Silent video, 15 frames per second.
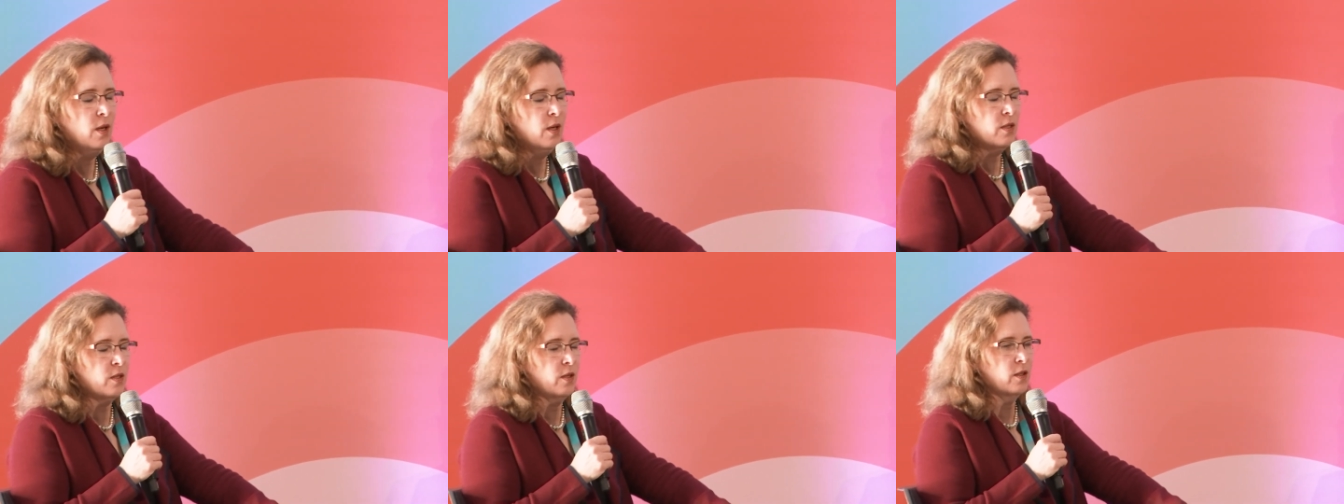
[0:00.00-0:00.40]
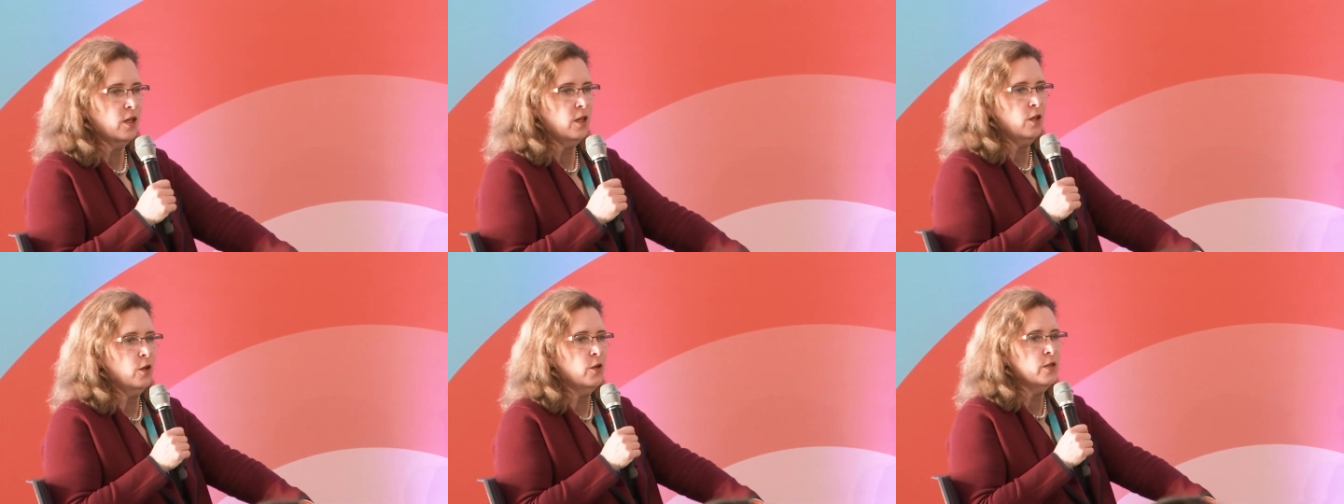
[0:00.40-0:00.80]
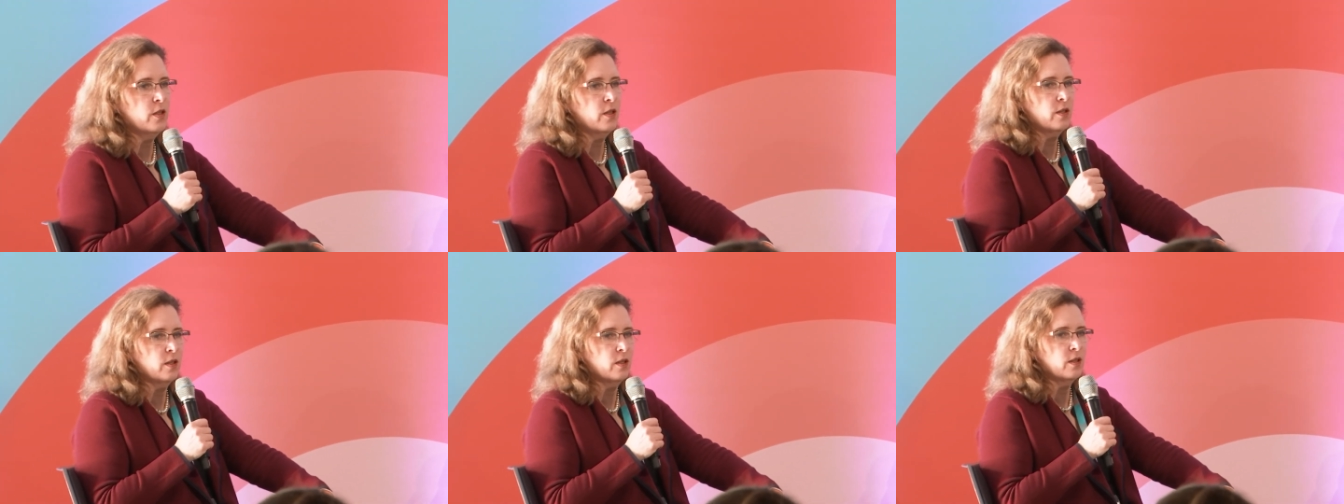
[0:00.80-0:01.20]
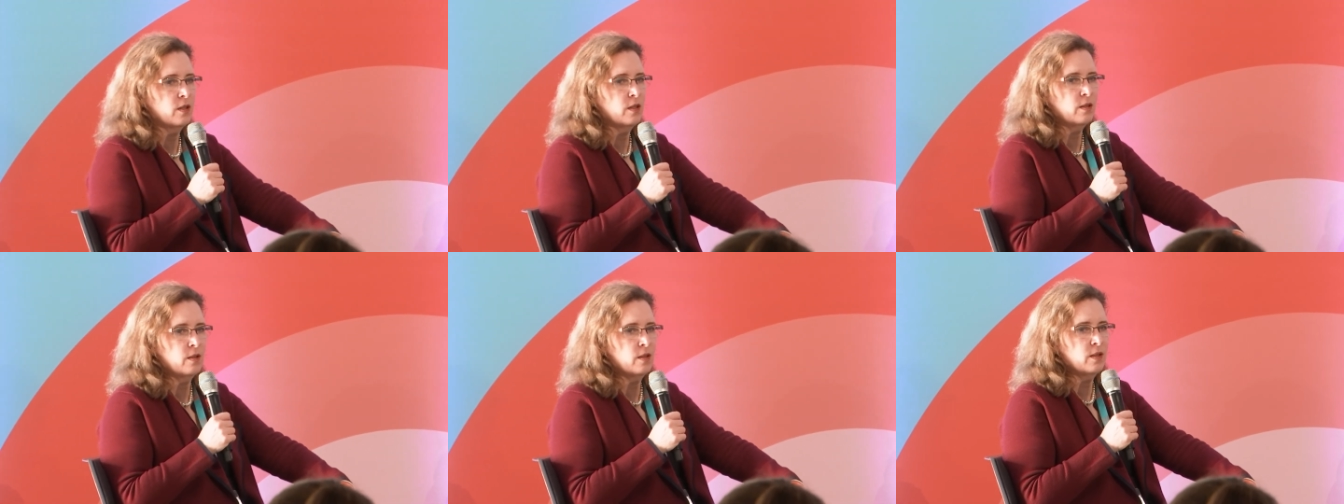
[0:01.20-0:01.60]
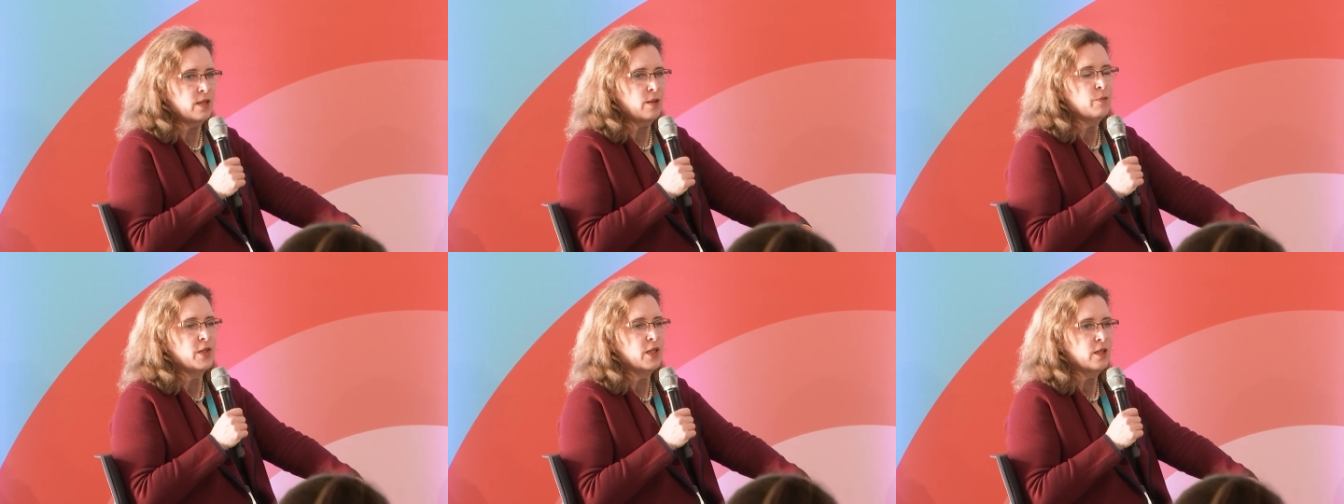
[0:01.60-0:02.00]
So the closer that
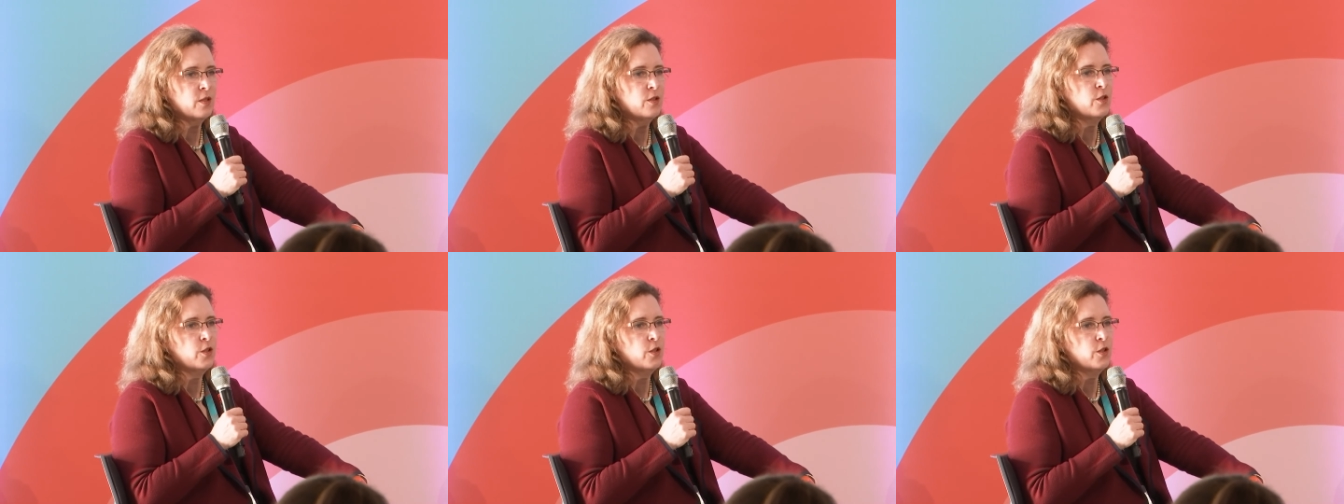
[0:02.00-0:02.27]
something is